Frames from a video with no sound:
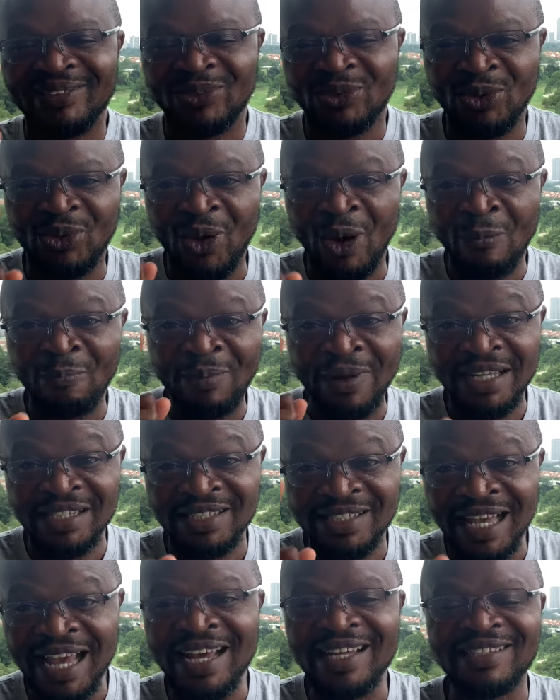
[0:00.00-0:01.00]
to
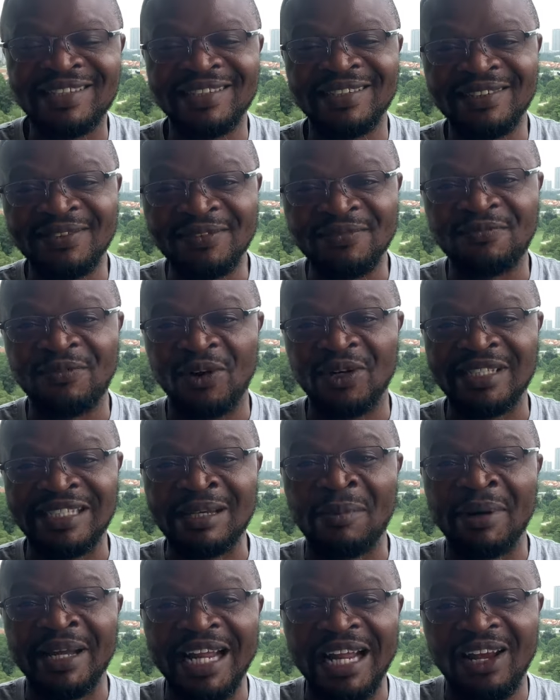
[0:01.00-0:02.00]
compensate for
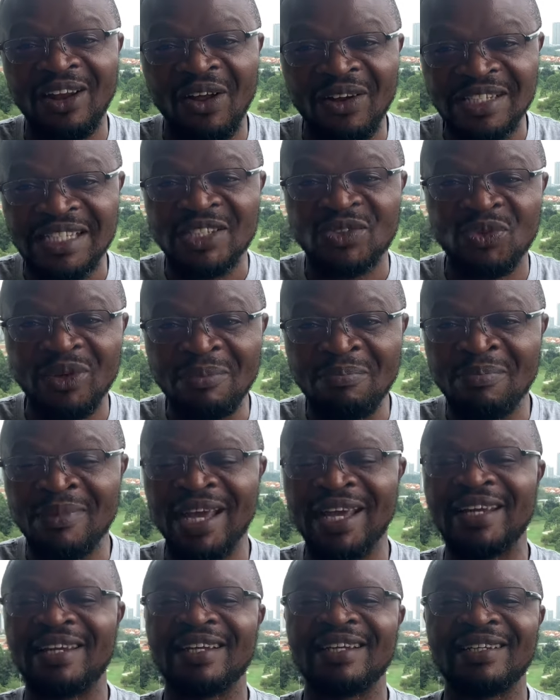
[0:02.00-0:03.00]
some of the losses we
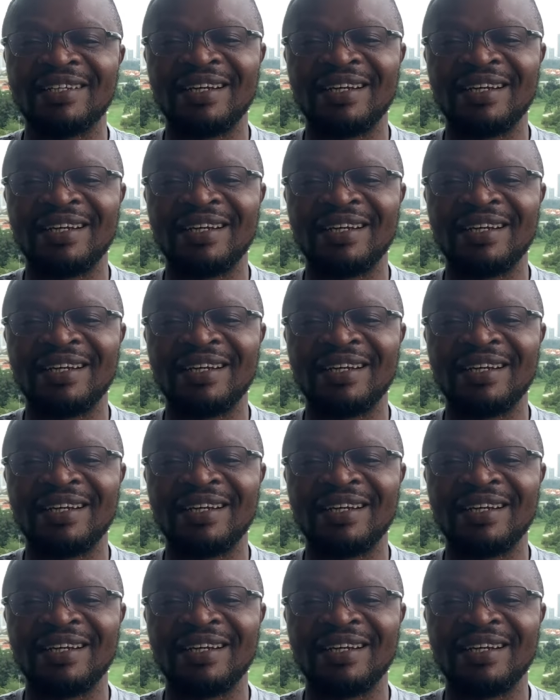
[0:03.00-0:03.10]
made